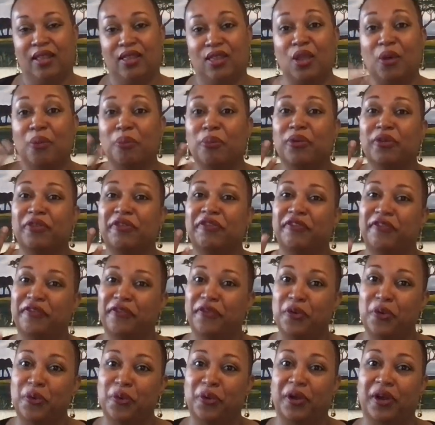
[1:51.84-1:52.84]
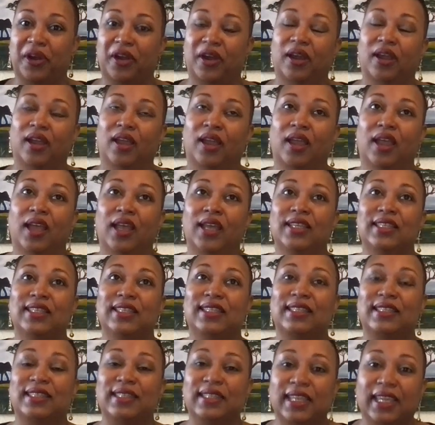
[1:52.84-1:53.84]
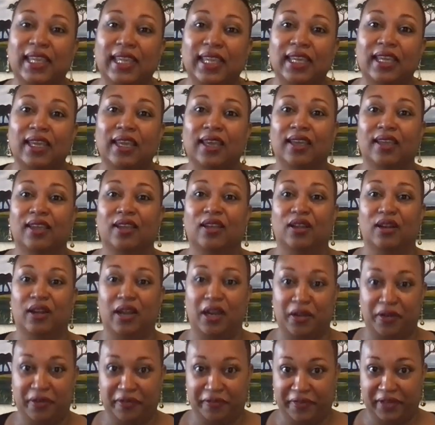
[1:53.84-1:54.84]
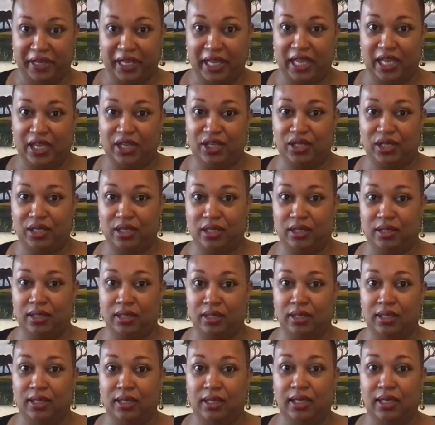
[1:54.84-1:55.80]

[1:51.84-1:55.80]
Number four, seek clarification.